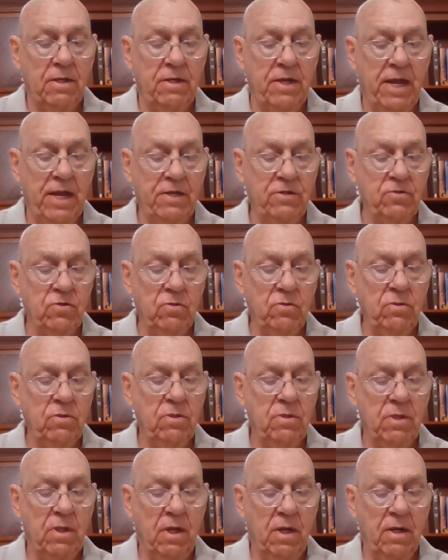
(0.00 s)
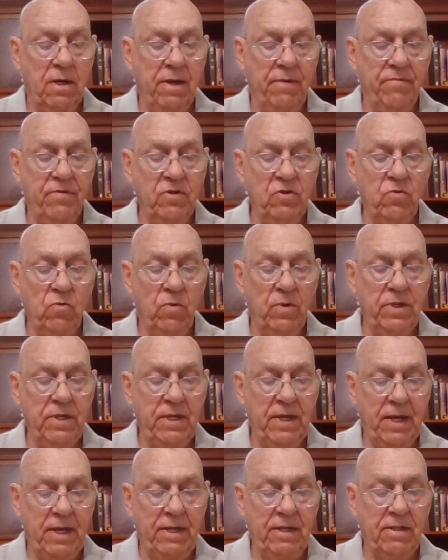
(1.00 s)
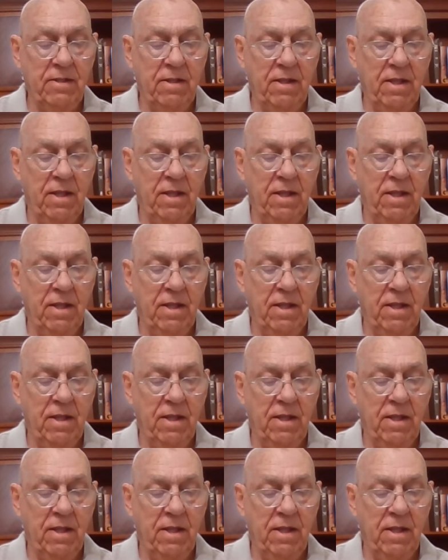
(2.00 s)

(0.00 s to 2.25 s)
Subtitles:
Daniel 11:28.